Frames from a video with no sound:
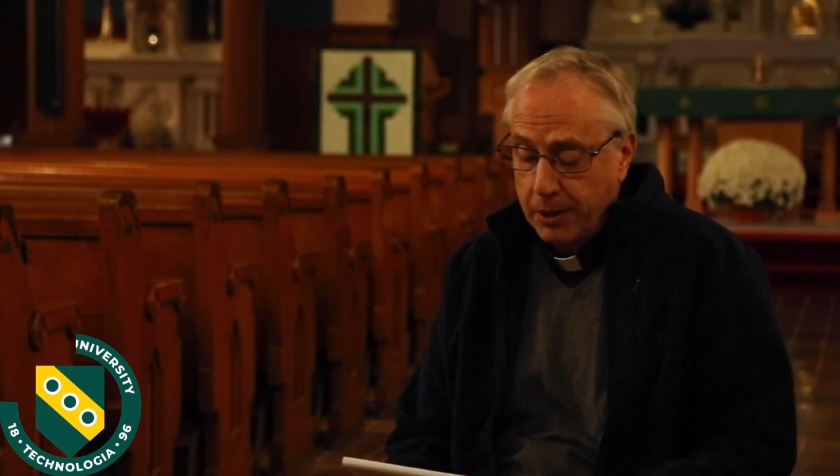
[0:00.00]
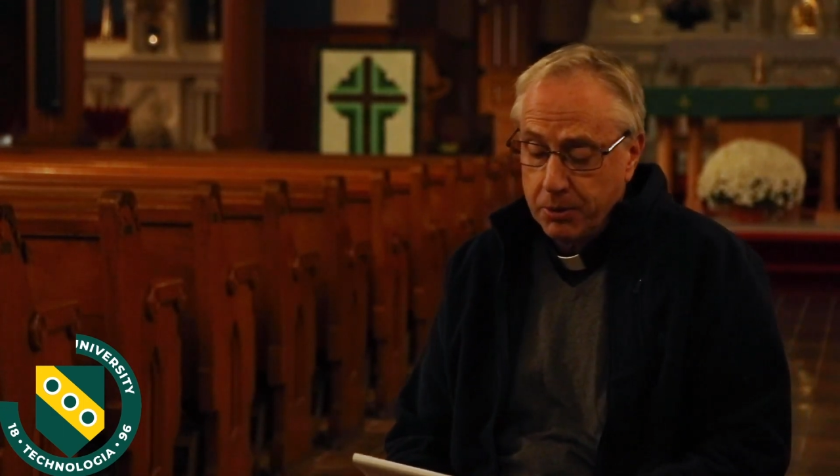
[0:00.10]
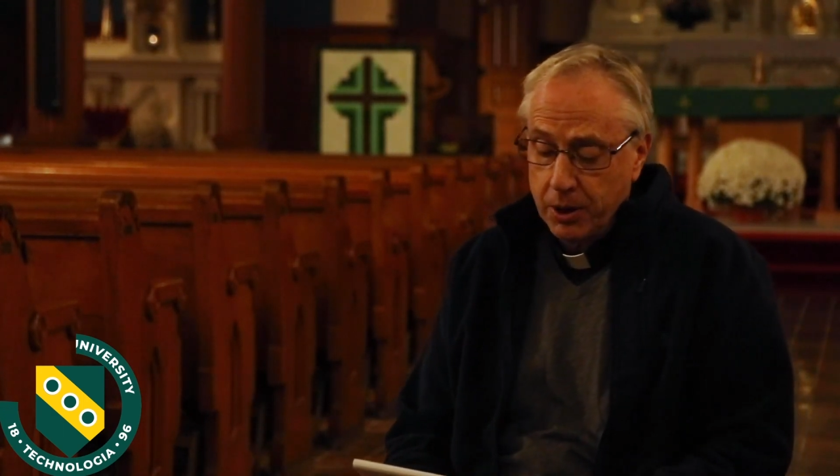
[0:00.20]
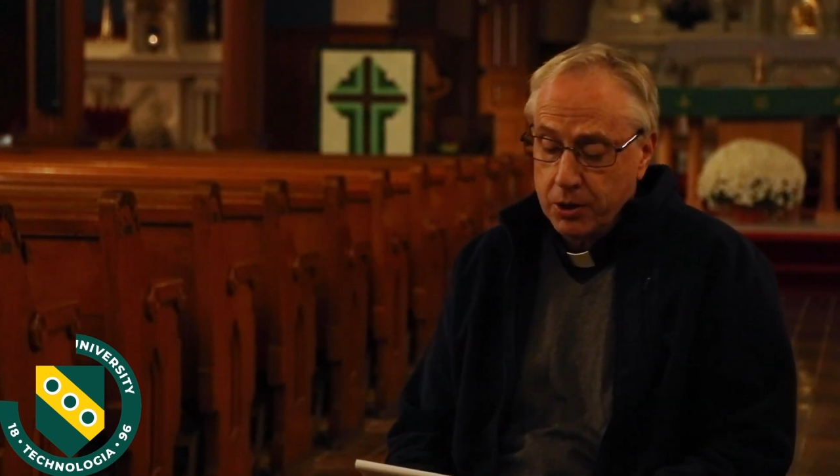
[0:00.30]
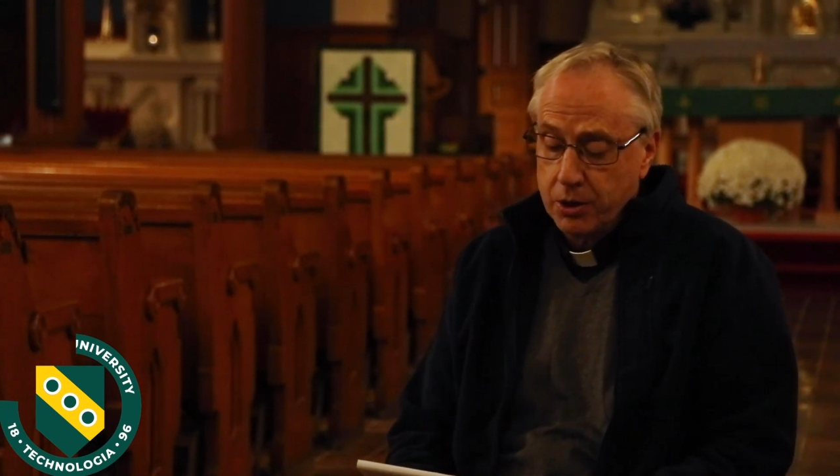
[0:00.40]

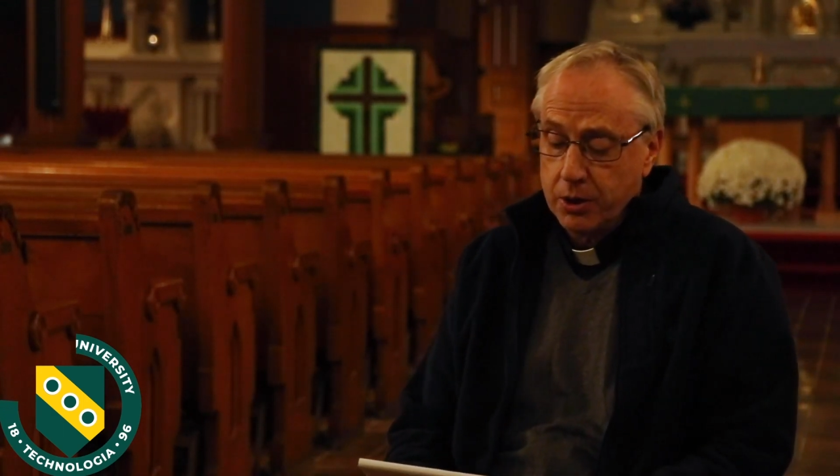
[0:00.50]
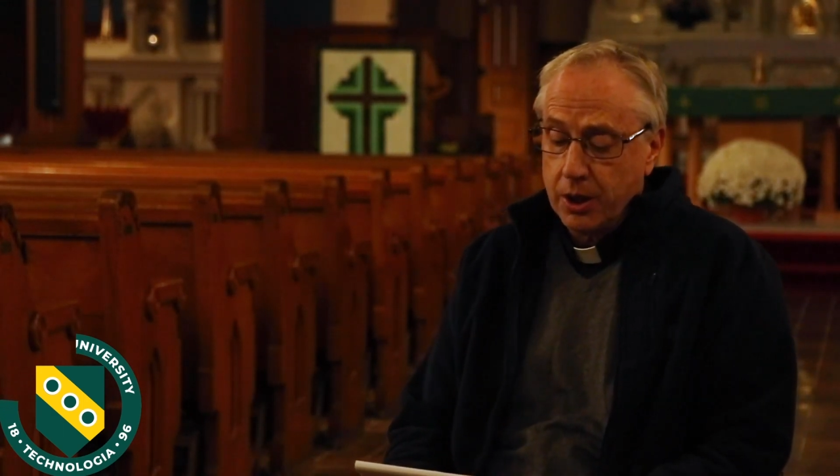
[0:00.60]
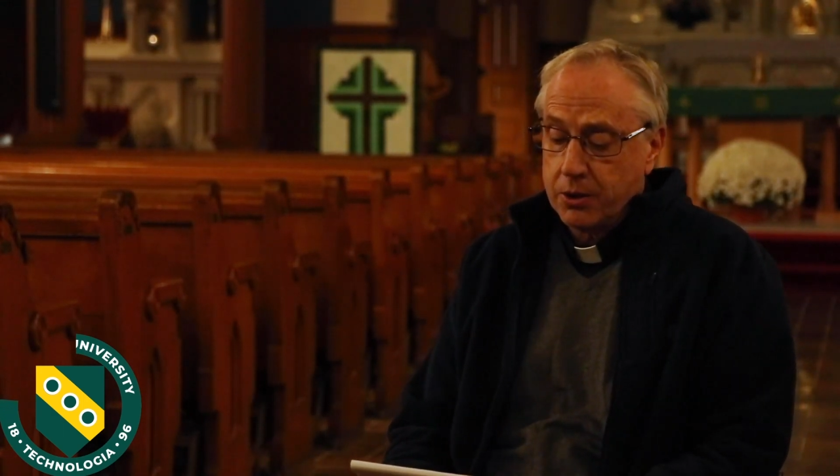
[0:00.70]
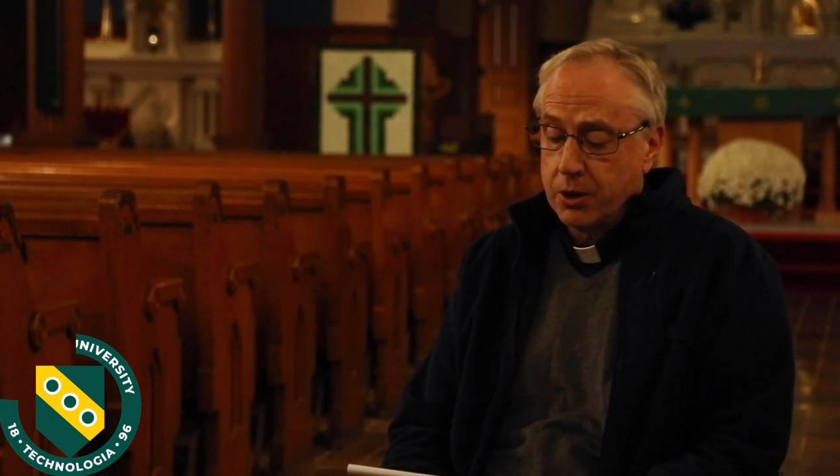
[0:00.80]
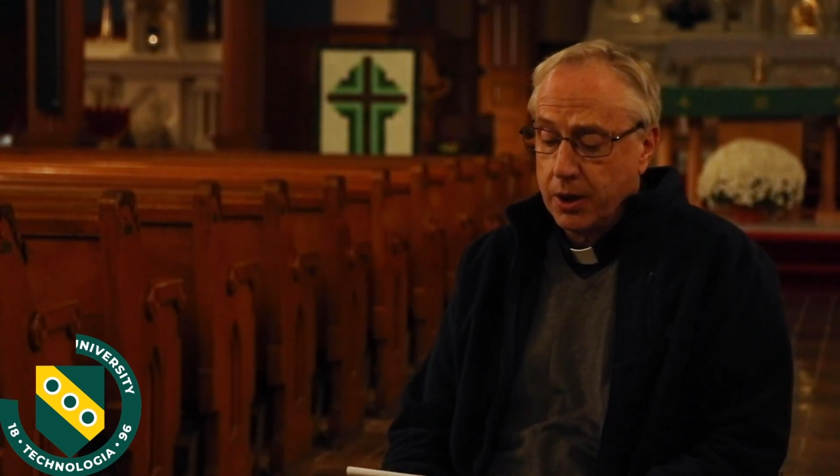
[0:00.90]
population
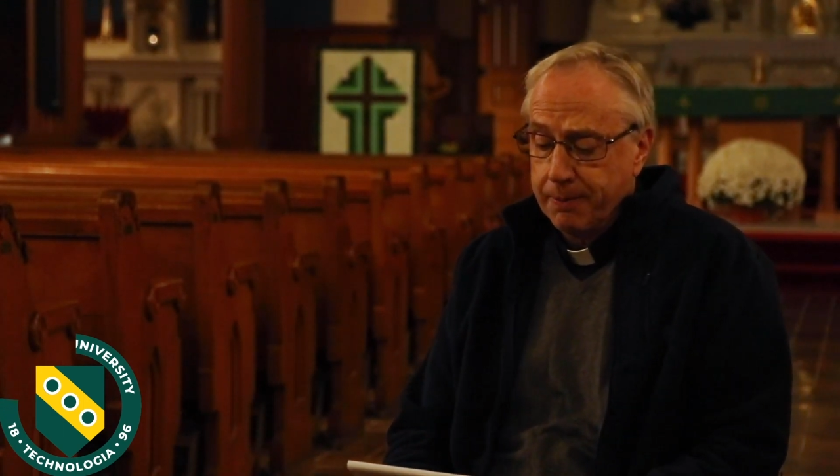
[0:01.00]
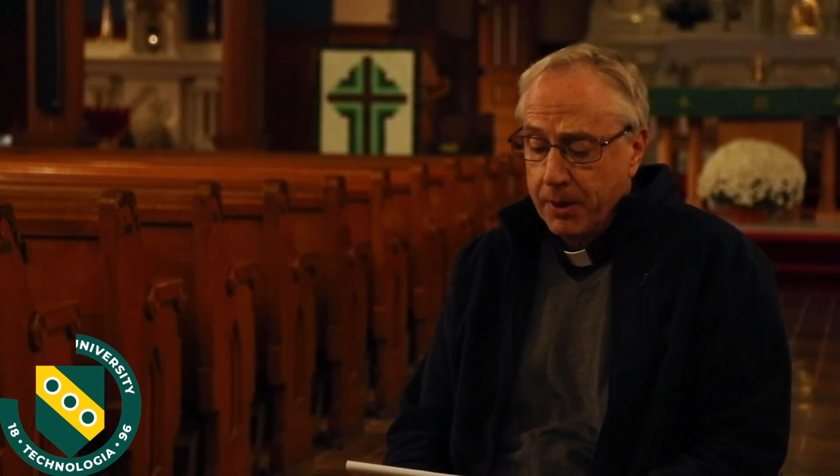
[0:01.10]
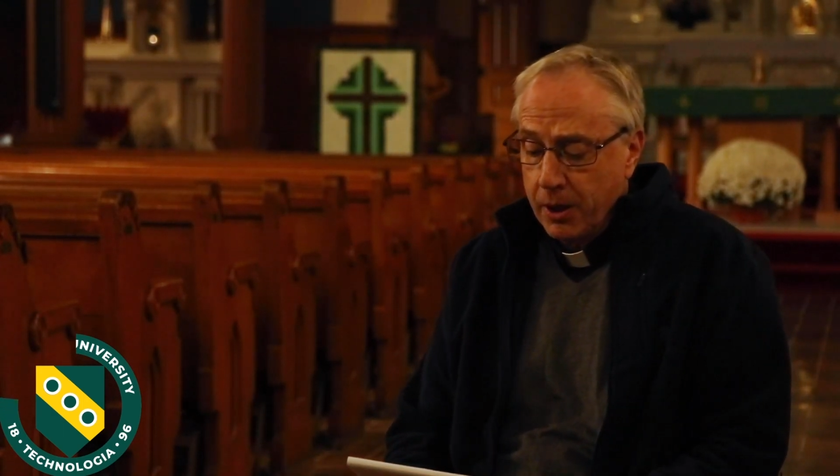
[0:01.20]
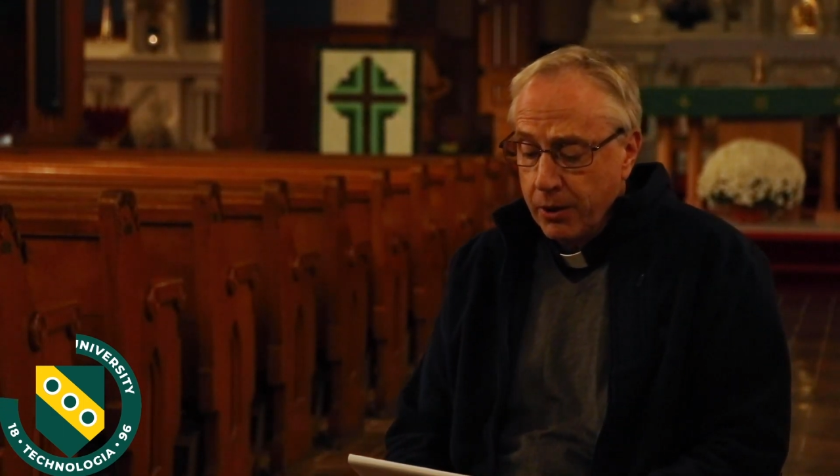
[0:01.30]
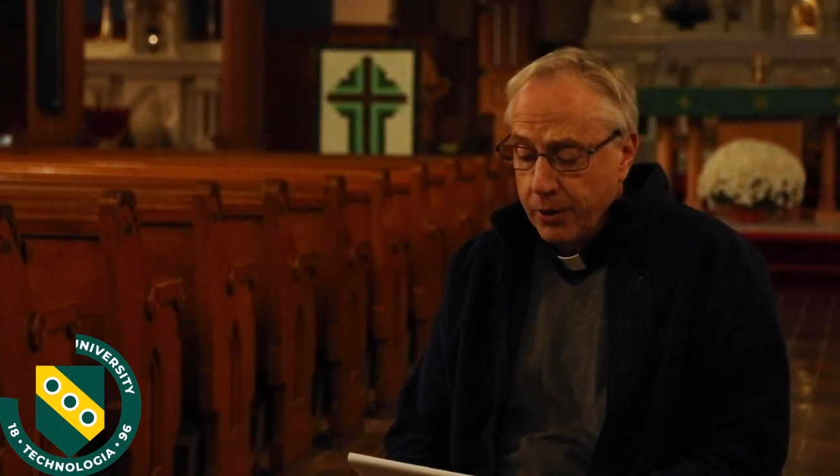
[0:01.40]
density,
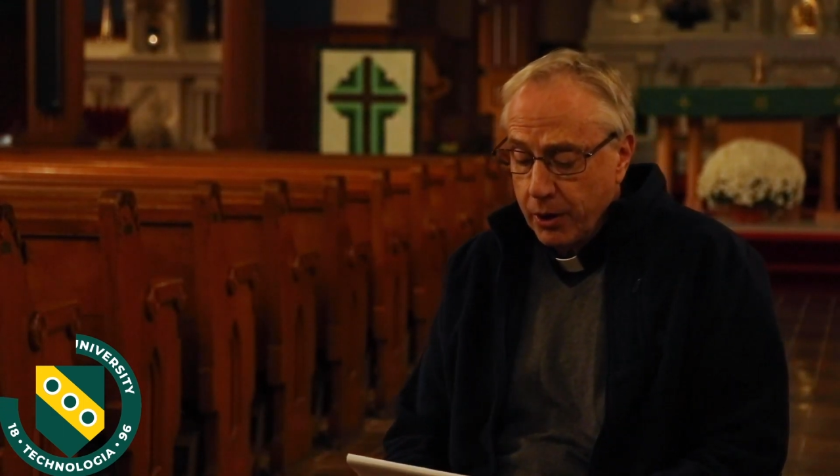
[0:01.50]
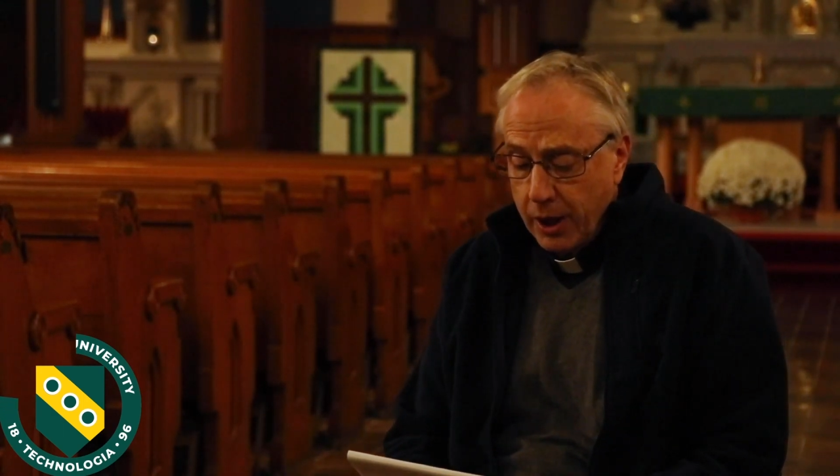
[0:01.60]
there